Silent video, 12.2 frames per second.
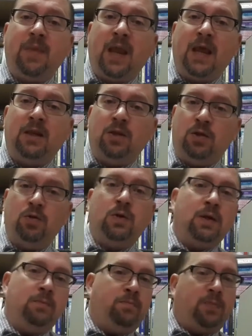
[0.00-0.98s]
you
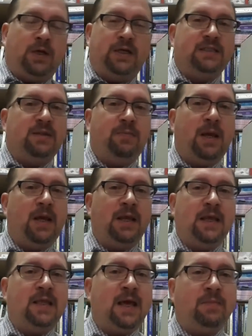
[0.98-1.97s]
can participate
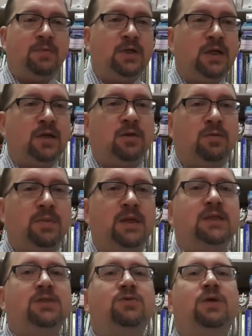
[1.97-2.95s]
in that particular
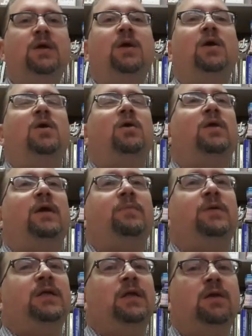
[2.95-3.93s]
ministry or that
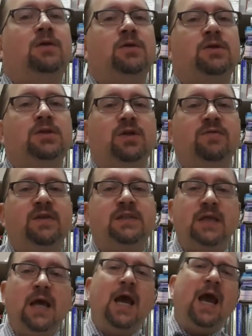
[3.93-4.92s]
particular
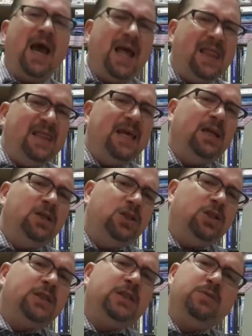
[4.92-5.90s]
service, and then
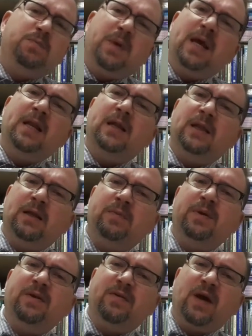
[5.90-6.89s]
just spend a little
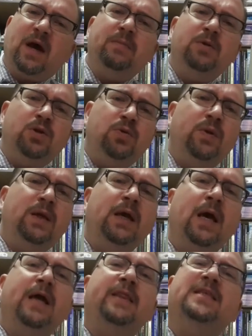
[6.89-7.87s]
bit of time
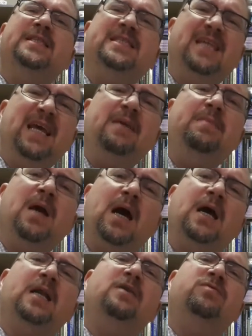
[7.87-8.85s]
doing the same
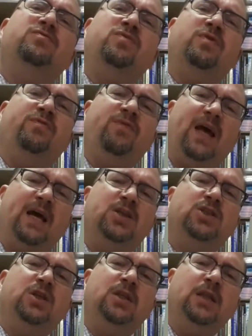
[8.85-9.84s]
kind of
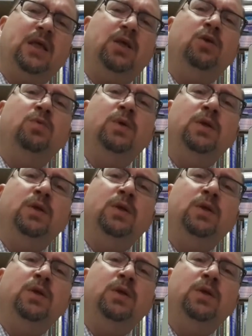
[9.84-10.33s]
reflection that you